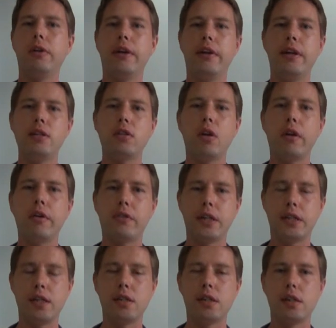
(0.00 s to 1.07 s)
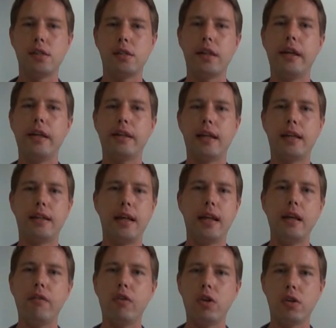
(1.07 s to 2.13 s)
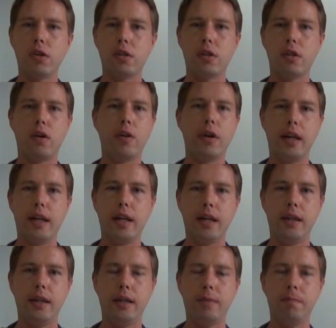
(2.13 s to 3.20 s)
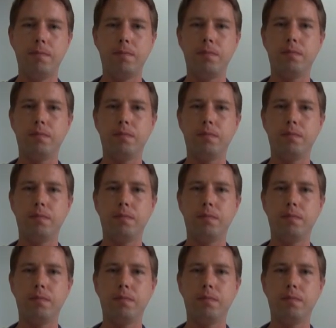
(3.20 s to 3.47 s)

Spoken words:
Their insulin resistance didn't get any worse or any